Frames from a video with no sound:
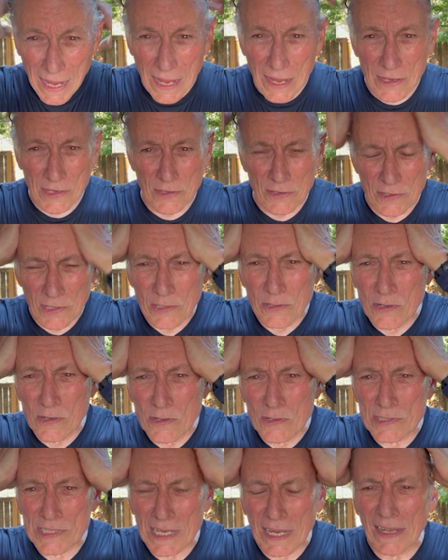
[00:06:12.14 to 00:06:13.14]
You
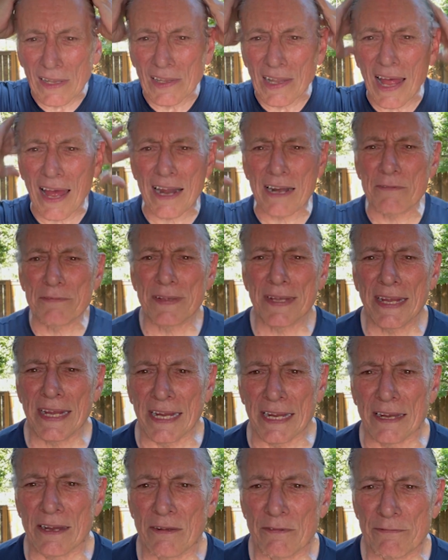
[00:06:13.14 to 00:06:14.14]
lose a lot of
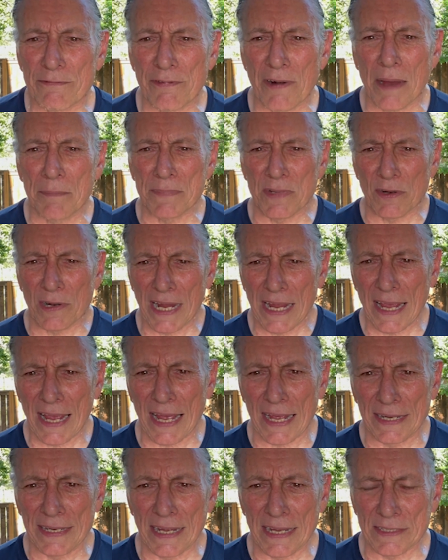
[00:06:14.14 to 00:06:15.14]
heat from your
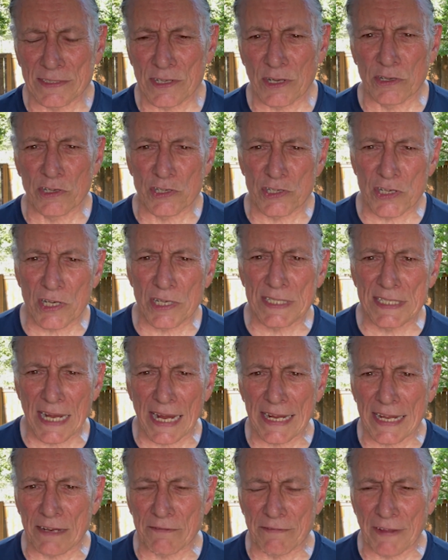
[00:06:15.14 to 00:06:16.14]
head, and so you should
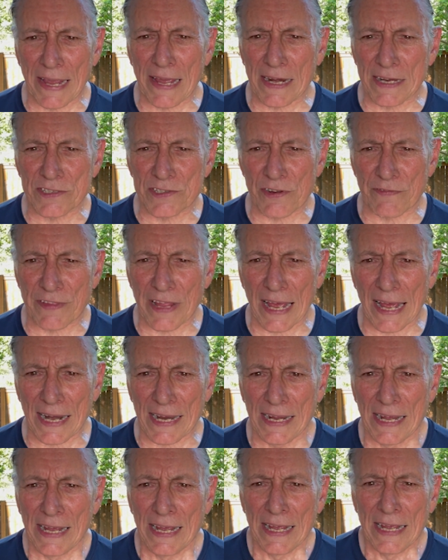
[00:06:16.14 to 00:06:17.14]
take advantage of that.
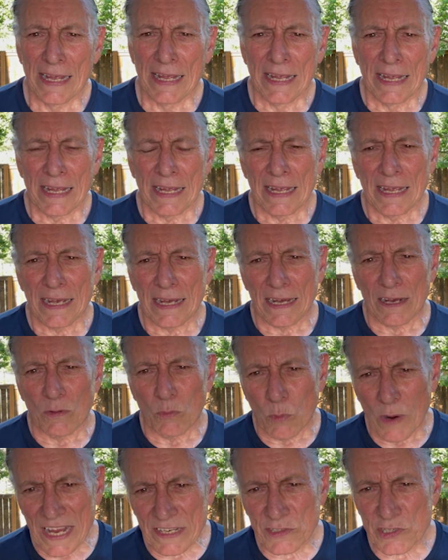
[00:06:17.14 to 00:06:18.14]

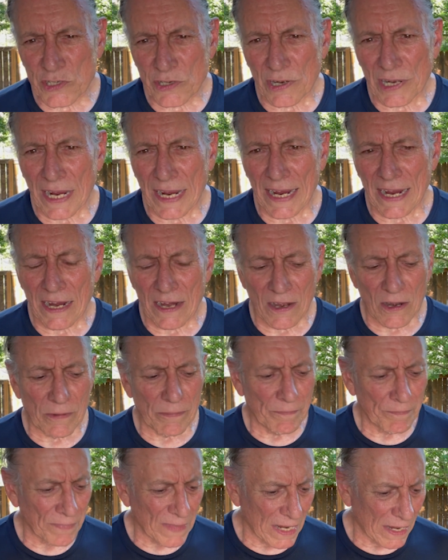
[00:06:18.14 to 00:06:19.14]
Wet your hair,
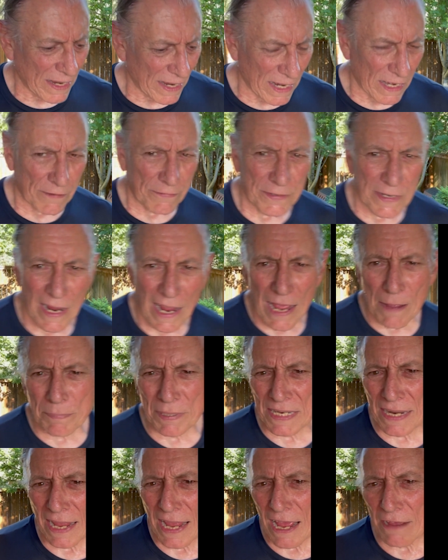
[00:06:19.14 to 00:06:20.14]
and if you
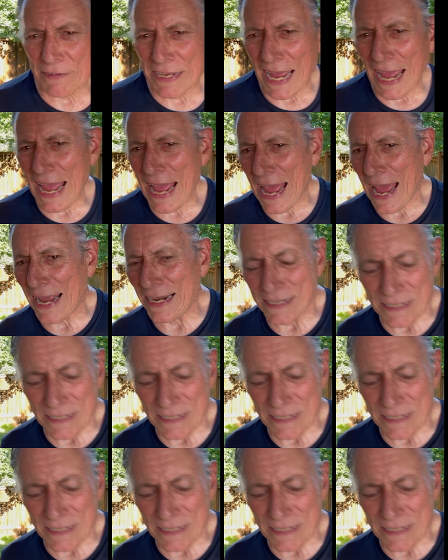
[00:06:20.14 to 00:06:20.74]
happen to have a hat,